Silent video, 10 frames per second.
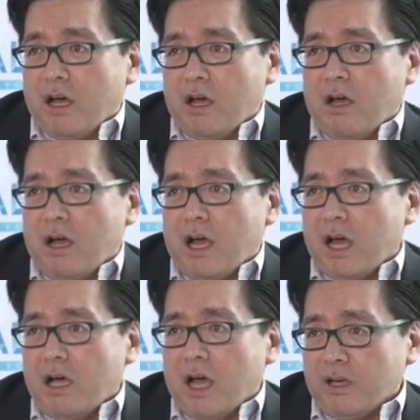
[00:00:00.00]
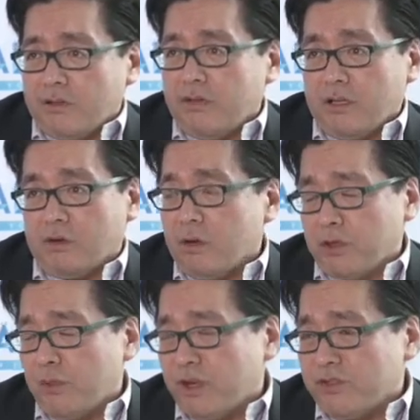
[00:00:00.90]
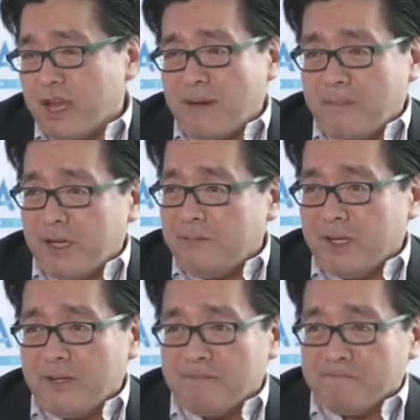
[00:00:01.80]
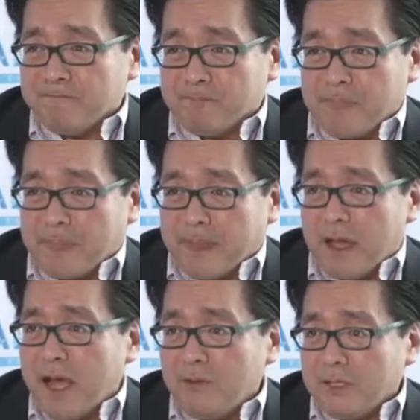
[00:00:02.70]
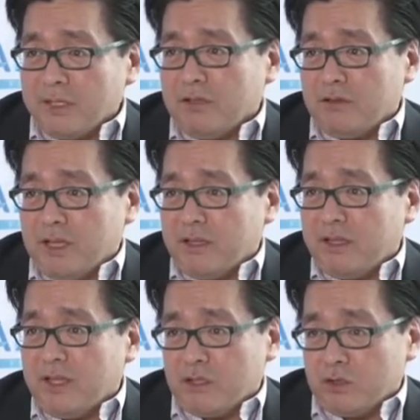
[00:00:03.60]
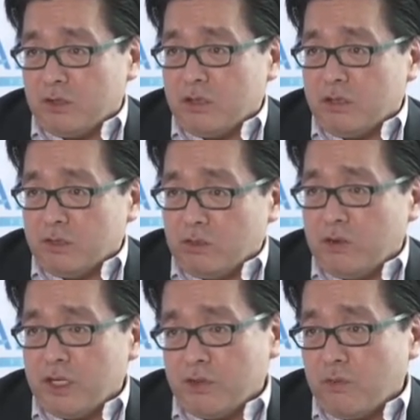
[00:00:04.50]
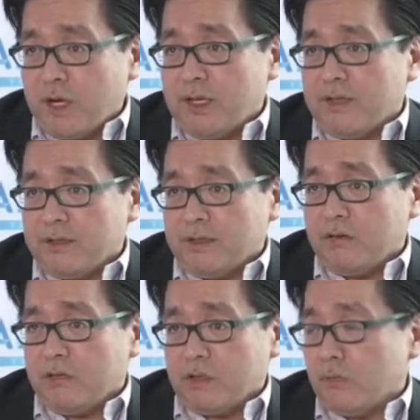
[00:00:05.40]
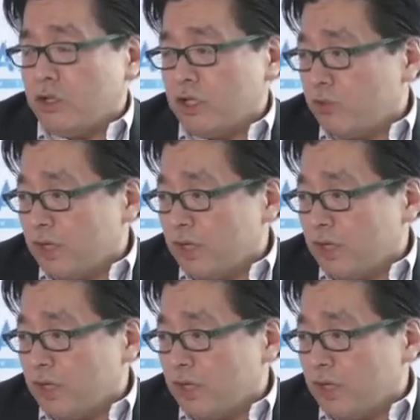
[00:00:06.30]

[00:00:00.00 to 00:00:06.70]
I do think a crypto winter is happening, but I would still think that 2020 still looks more